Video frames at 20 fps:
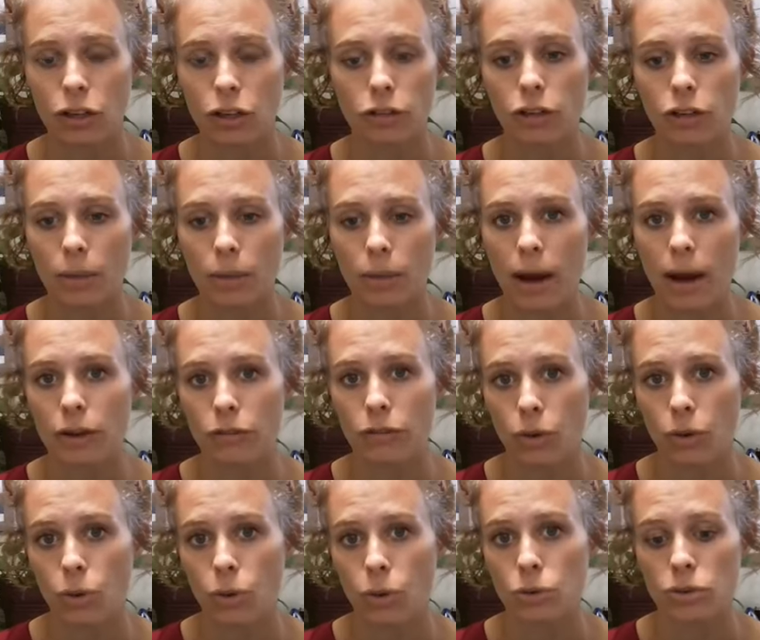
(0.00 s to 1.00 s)
nerve come out of
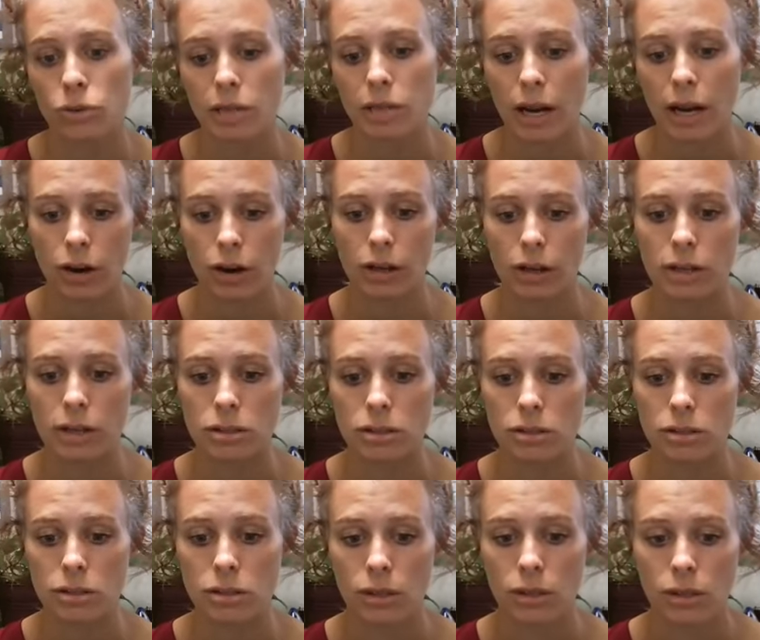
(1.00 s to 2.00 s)
those
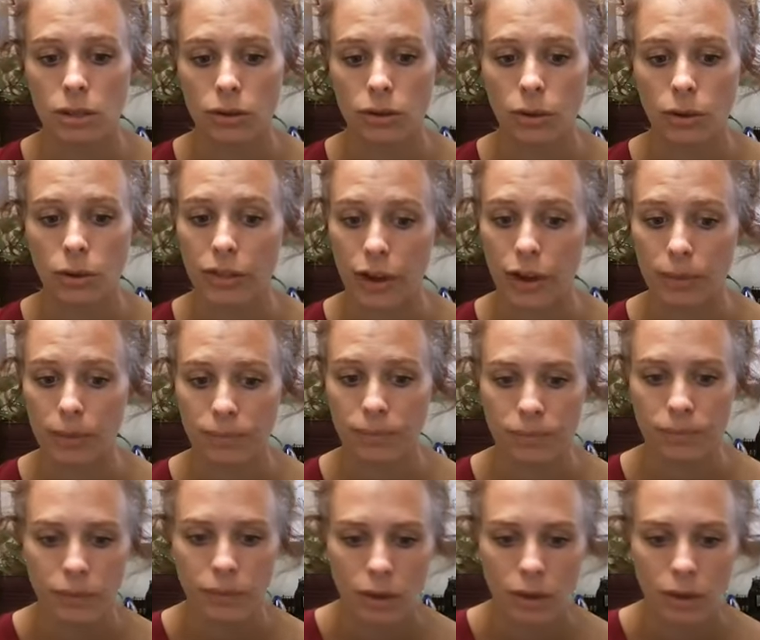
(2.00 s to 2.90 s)
areas right there.